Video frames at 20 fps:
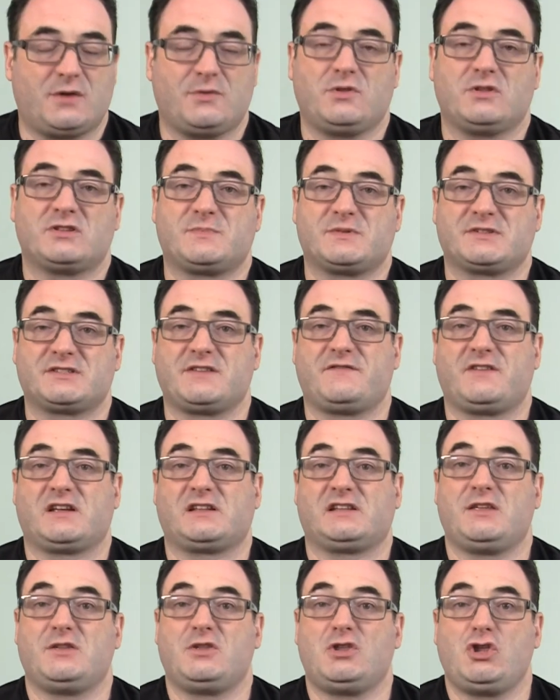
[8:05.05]

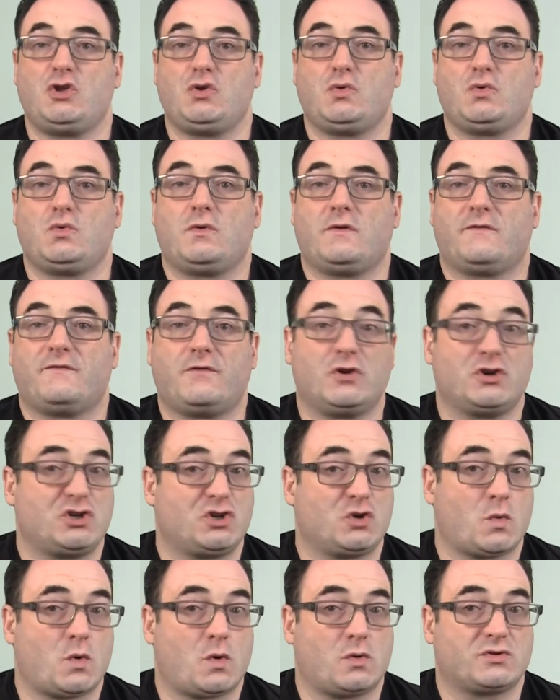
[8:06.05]
specifically new
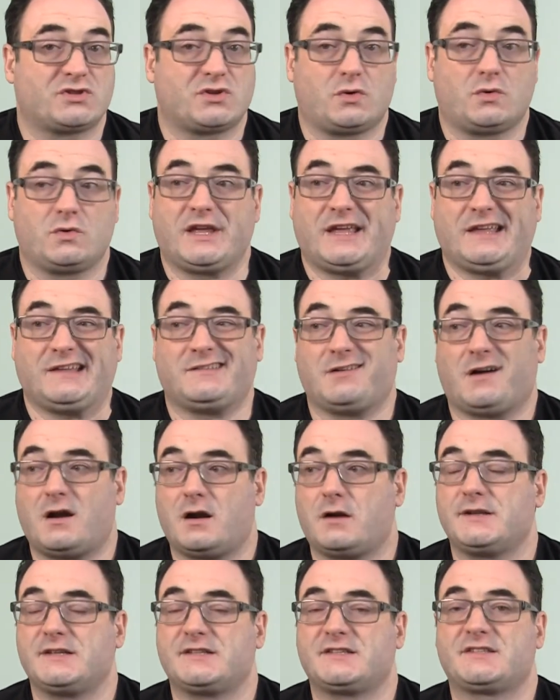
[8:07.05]
virtuoso
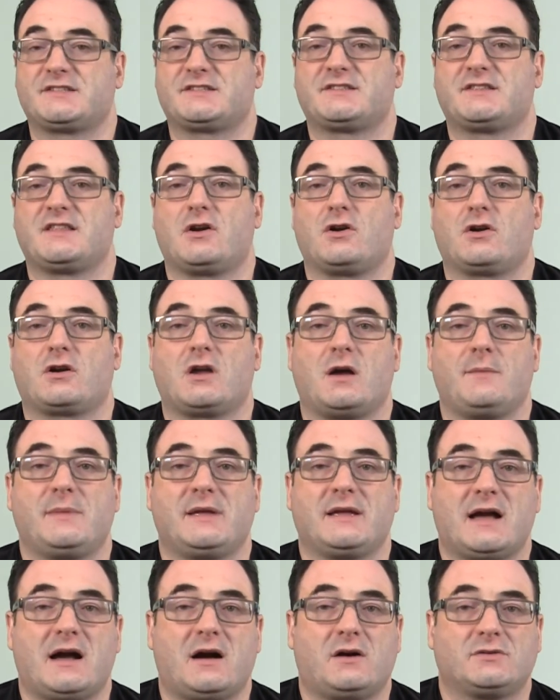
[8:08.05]
guitarists that are
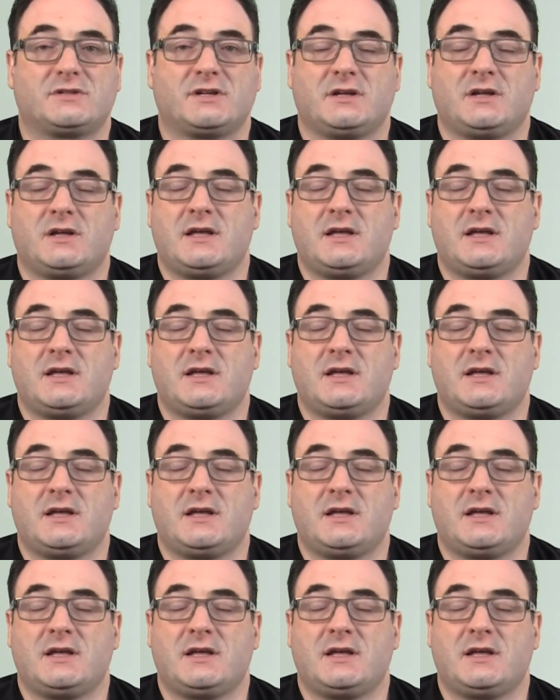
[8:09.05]
coming out